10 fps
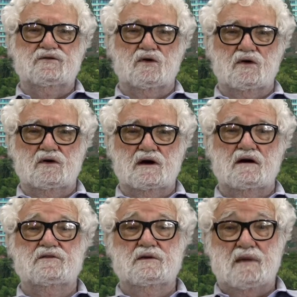floor
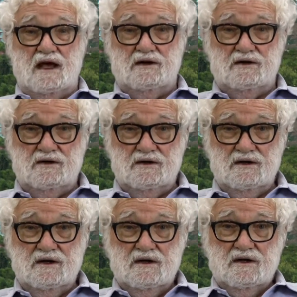of the manor,
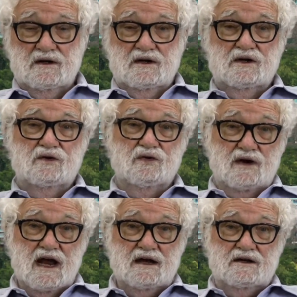
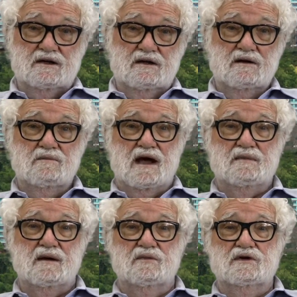created by
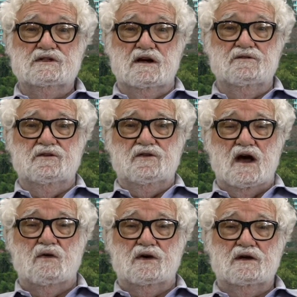members of the
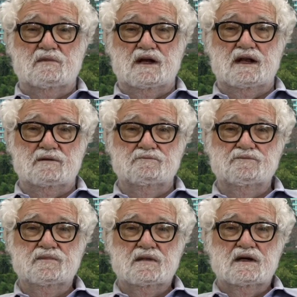Flower Committee.
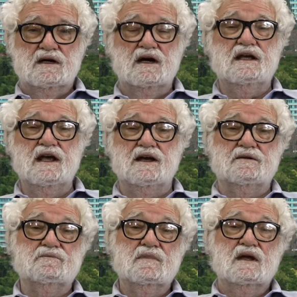Again,
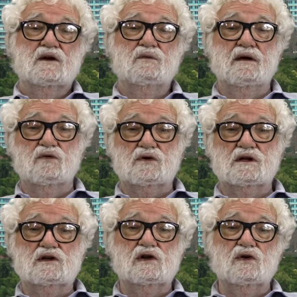we will
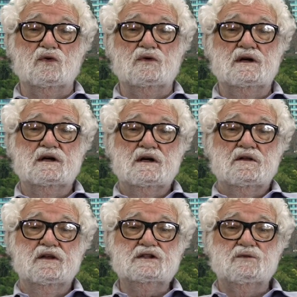conclude
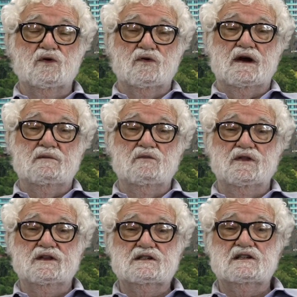this program
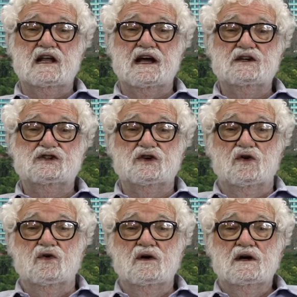with a
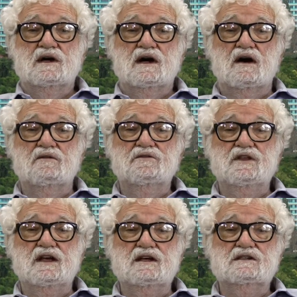slideshow of
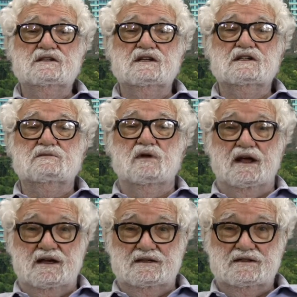these
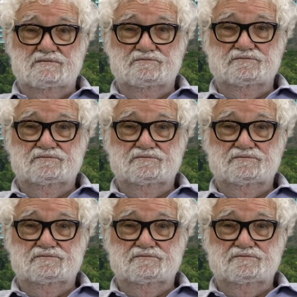displays.